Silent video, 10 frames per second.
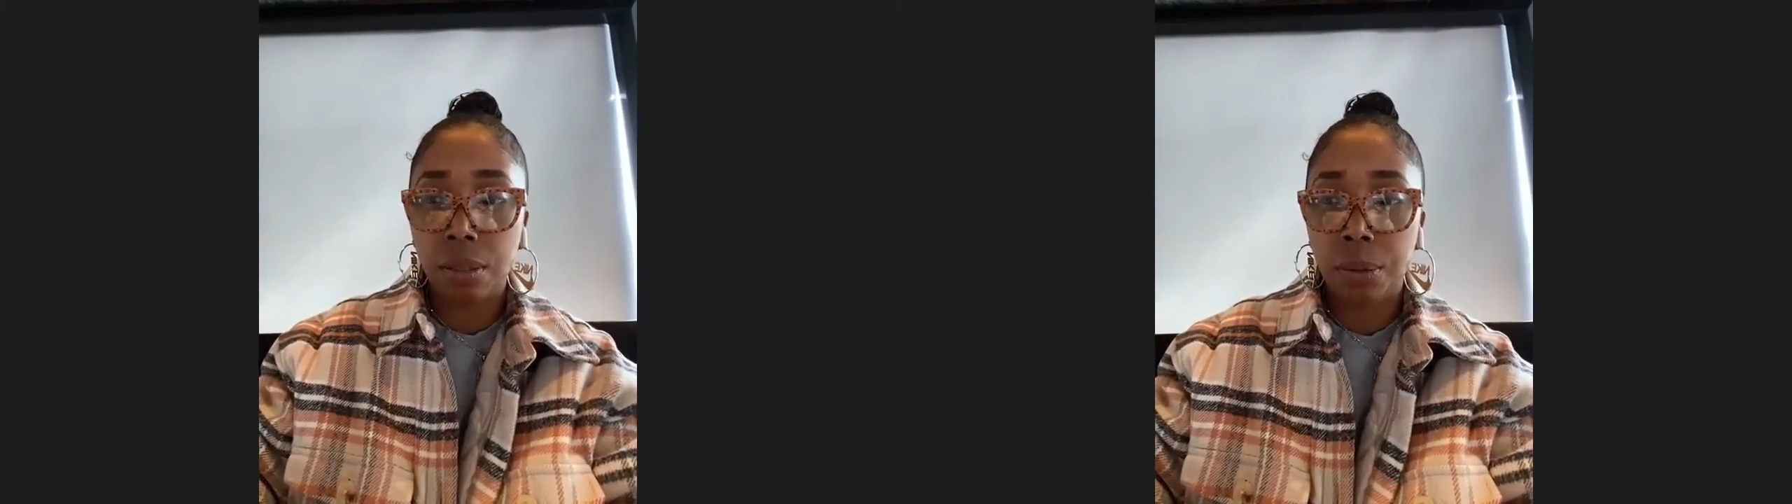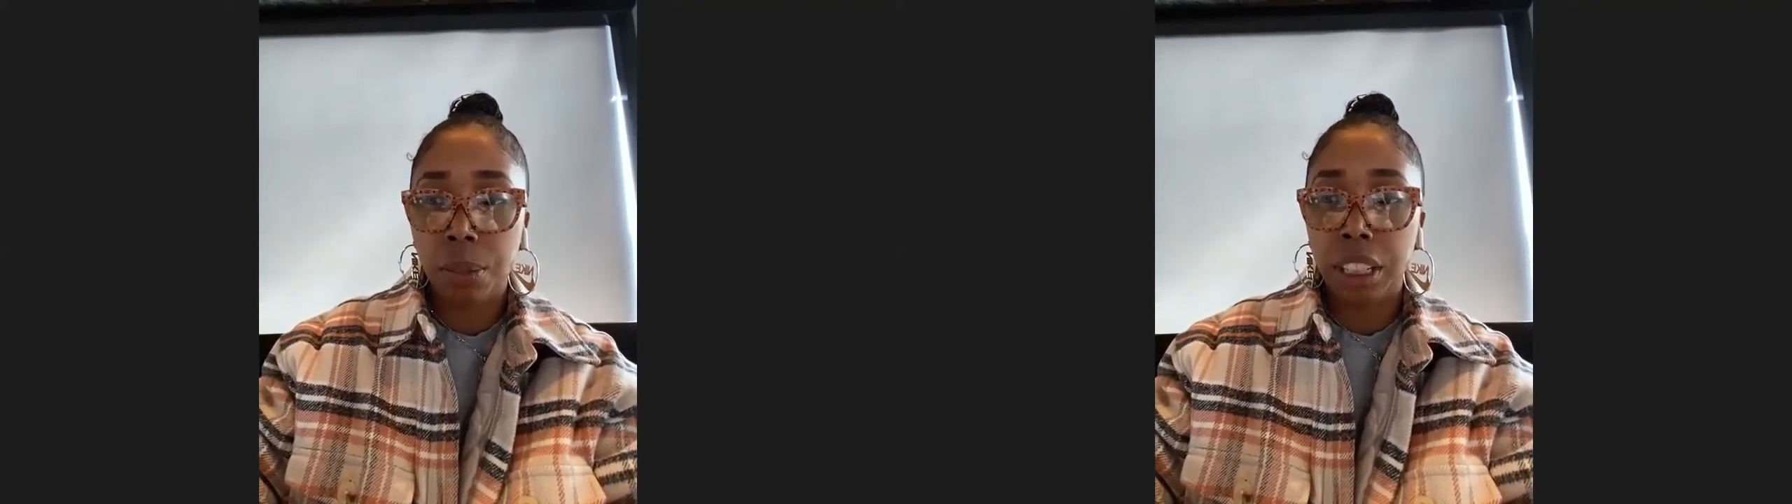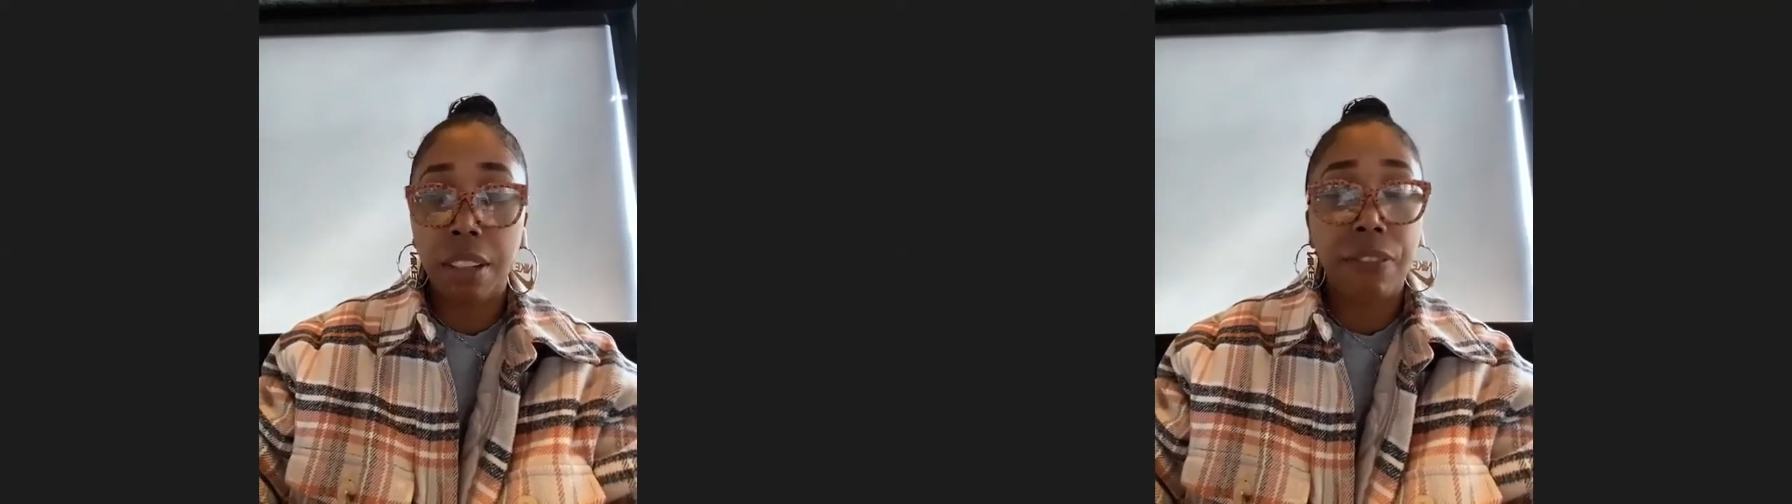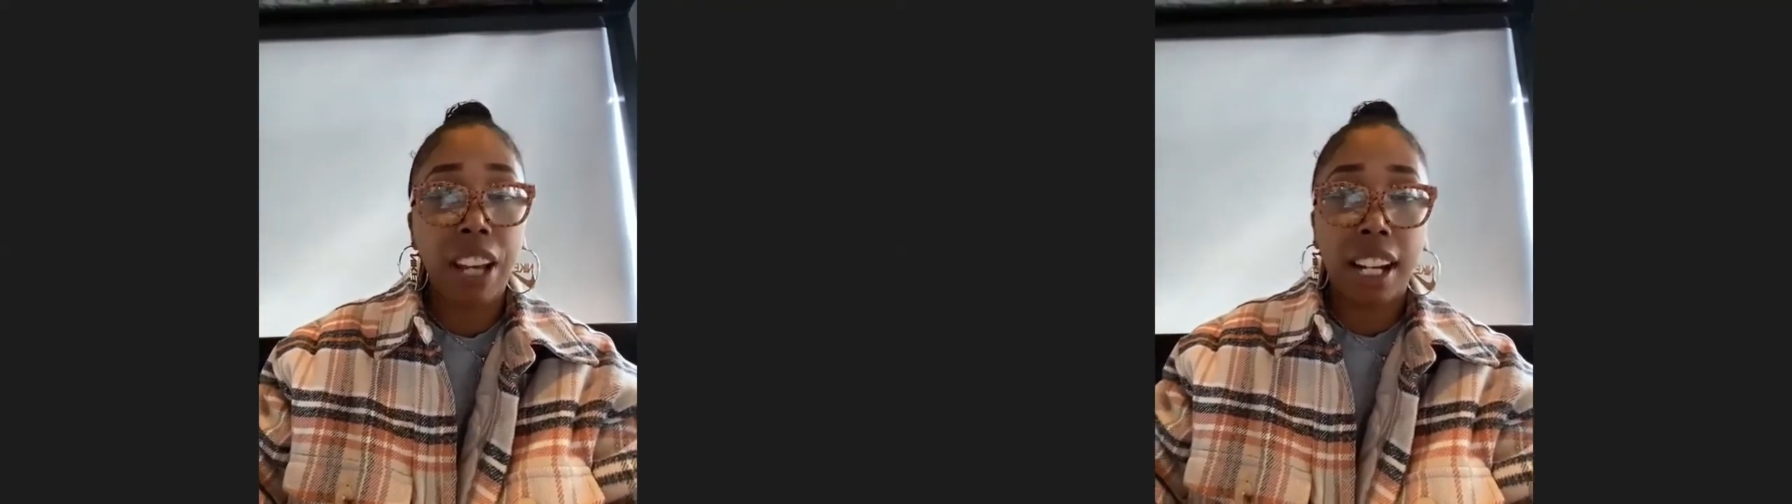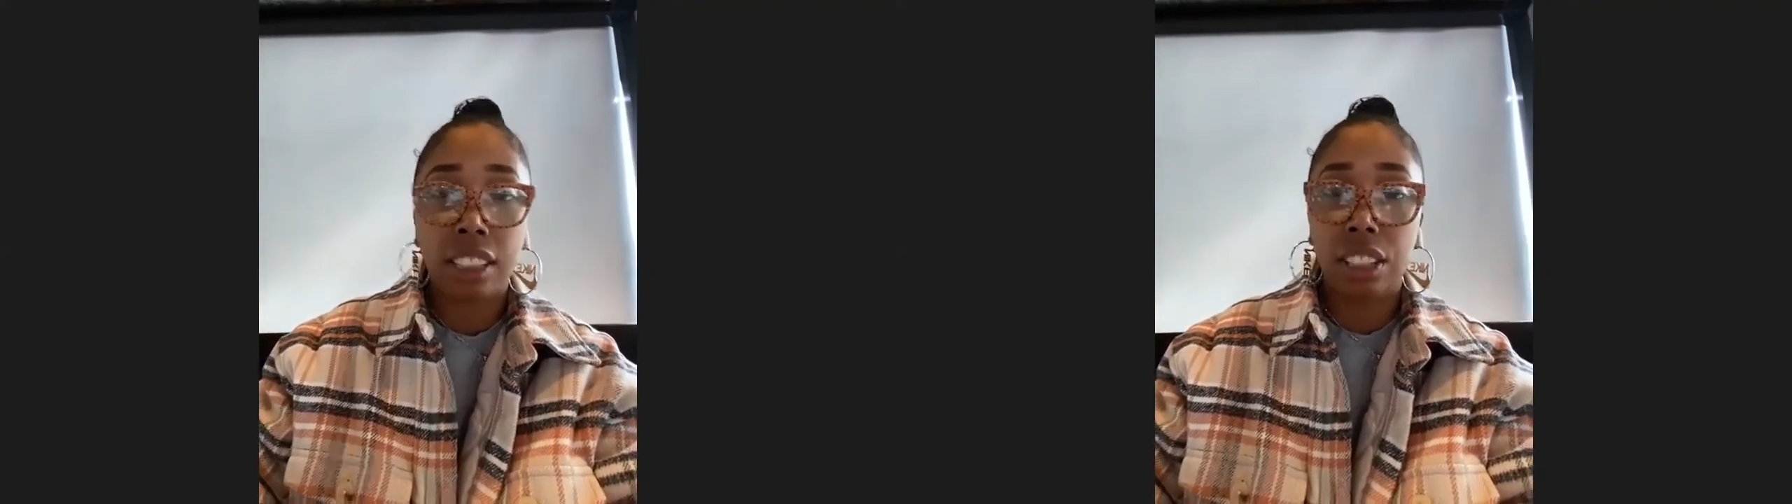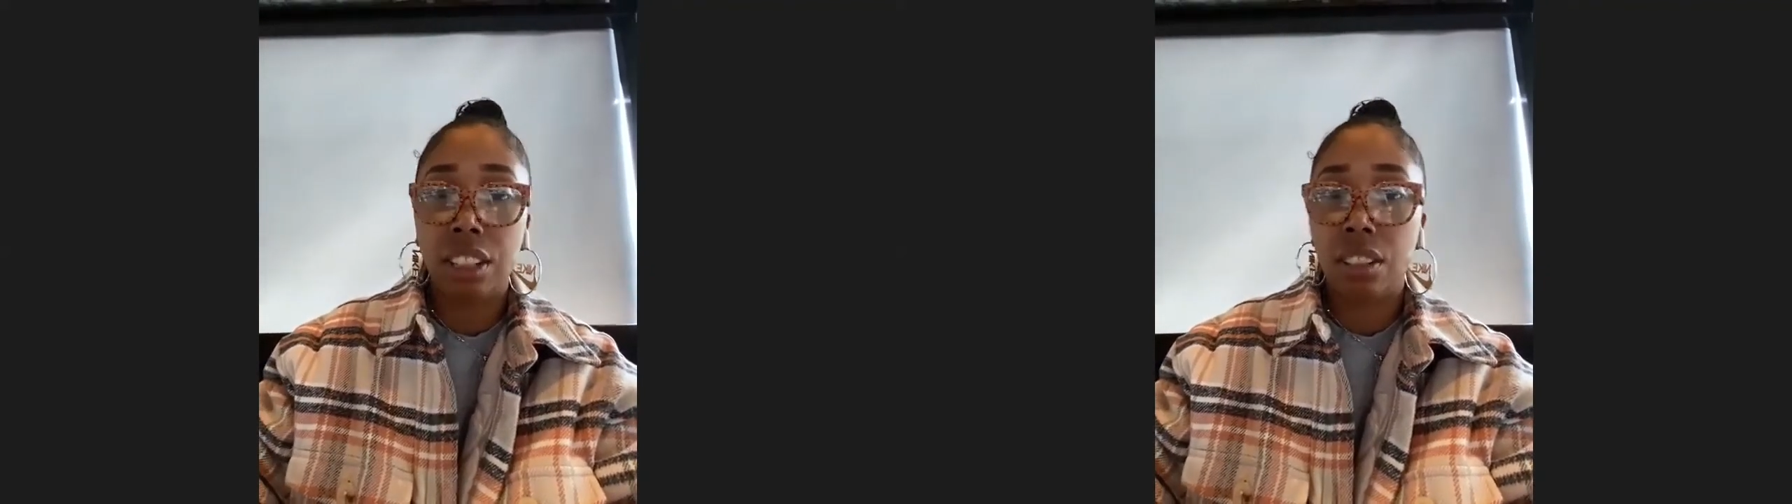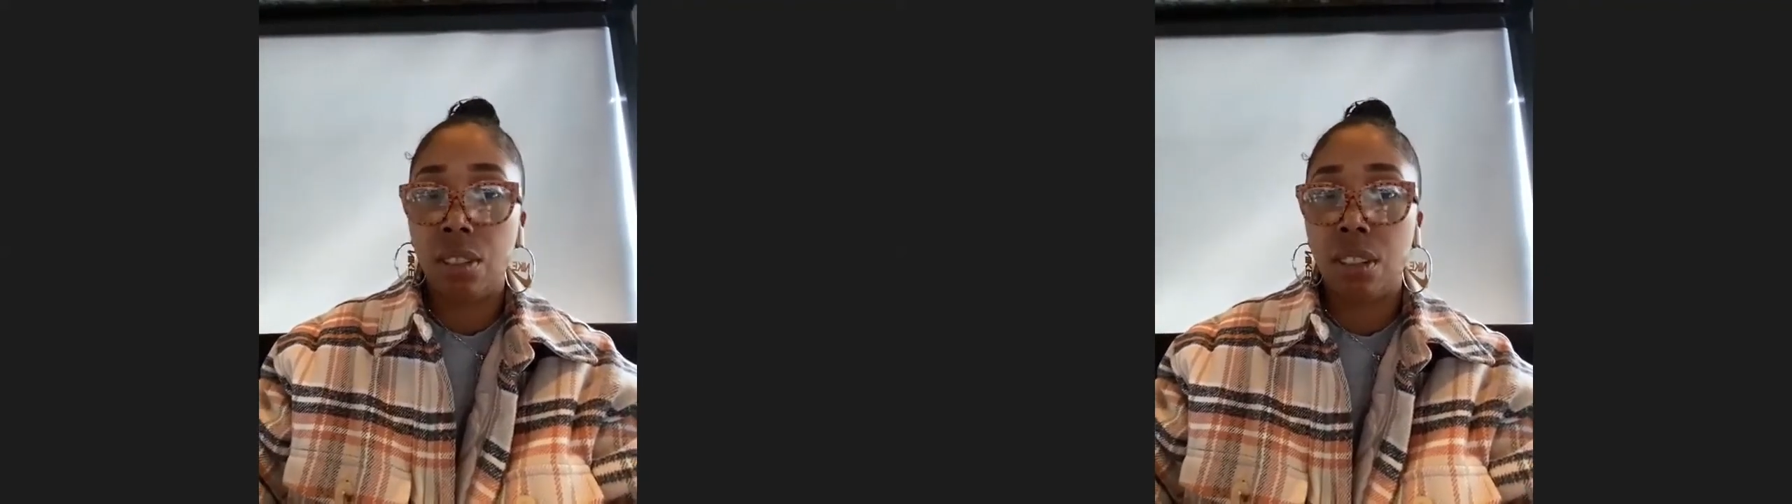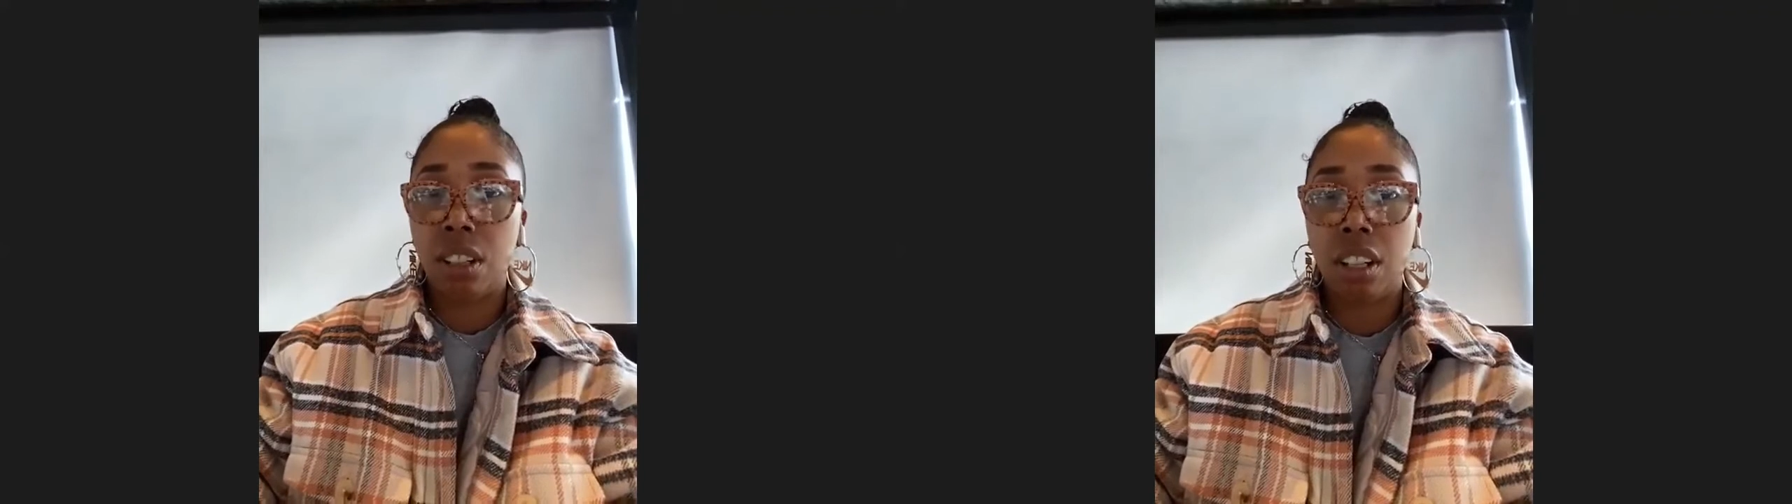within fashion
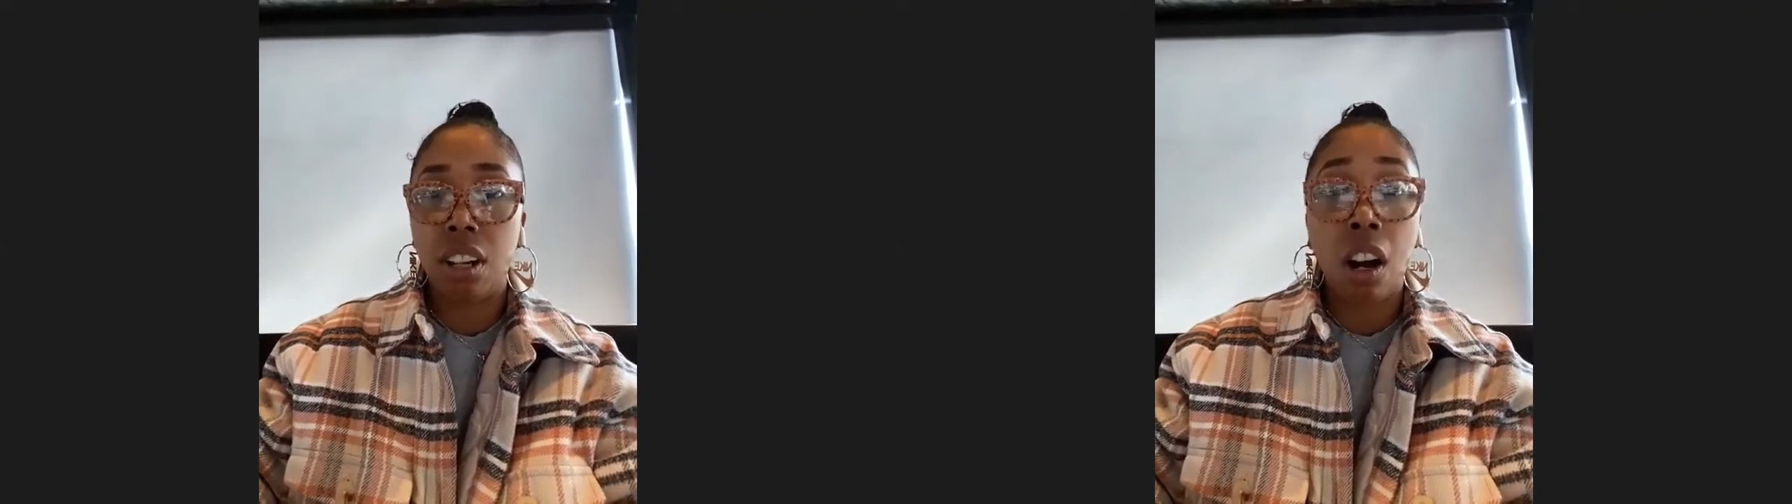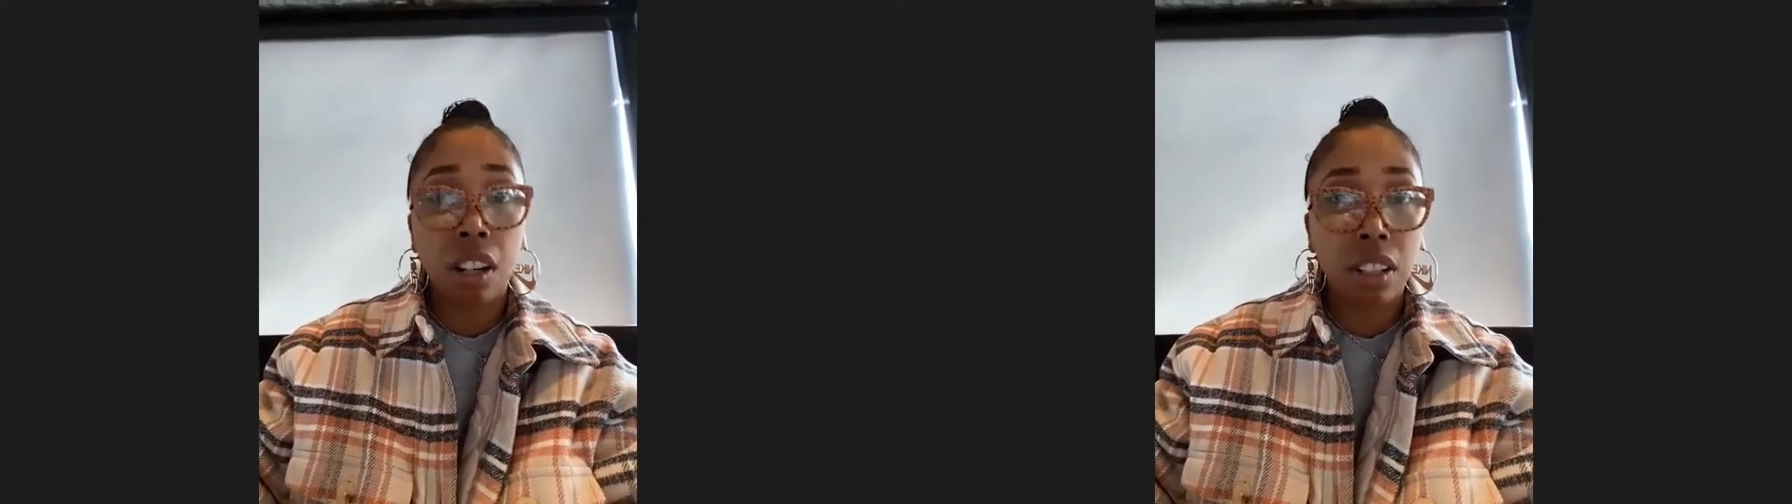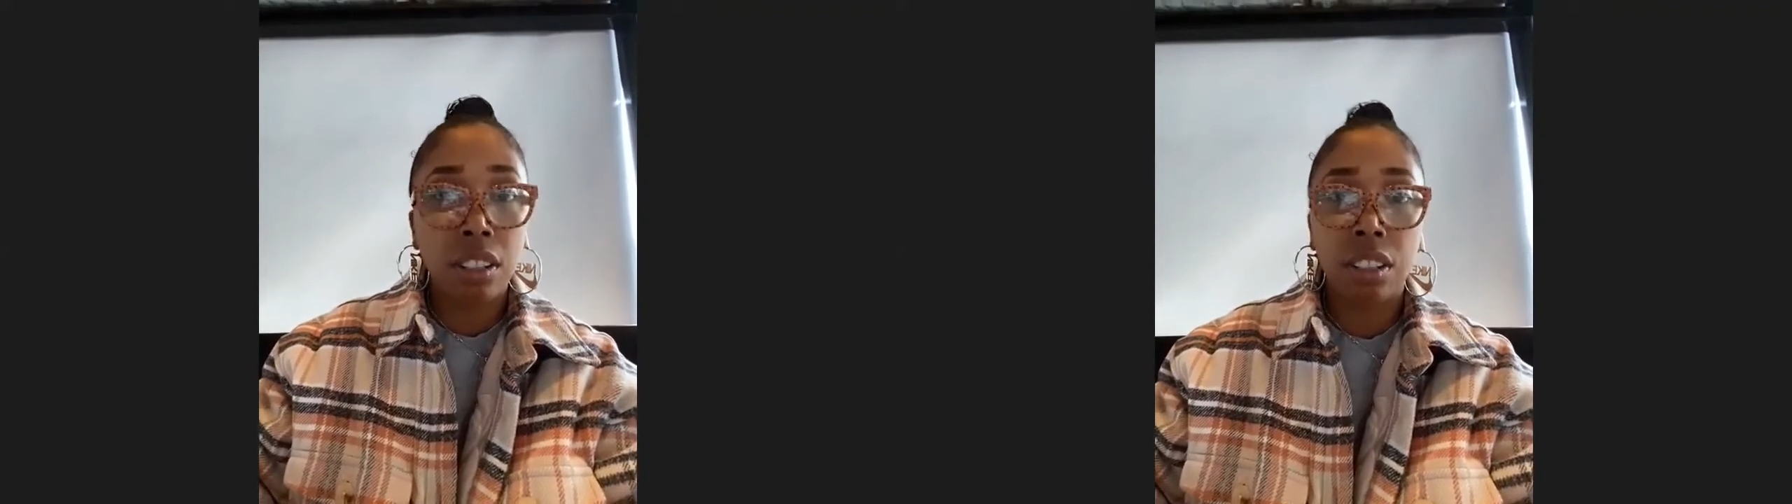or art,